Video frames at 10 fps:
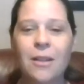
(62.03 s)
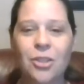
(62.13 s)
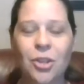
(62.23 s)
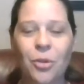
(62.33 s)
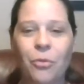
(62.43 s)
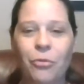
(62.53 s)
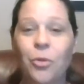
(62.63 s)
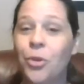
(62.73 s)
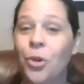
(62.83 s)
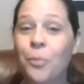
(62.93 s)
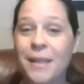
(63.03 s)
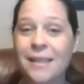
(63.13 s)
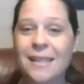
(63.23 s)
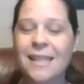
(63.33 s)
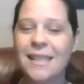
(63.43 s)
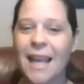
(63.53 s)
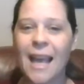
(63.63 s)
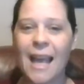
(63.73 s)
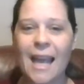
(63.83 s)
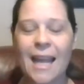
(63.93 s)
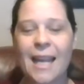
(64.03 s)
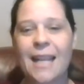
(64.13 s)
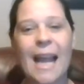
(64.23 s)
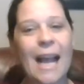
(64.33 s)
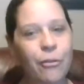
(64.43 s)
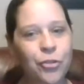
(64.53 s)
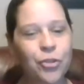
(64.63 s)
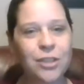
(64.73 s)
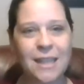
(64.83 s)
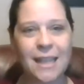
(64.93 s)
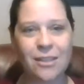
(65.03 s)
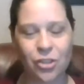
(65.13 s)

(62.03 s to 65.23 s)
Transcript: to fuel your business. And after today's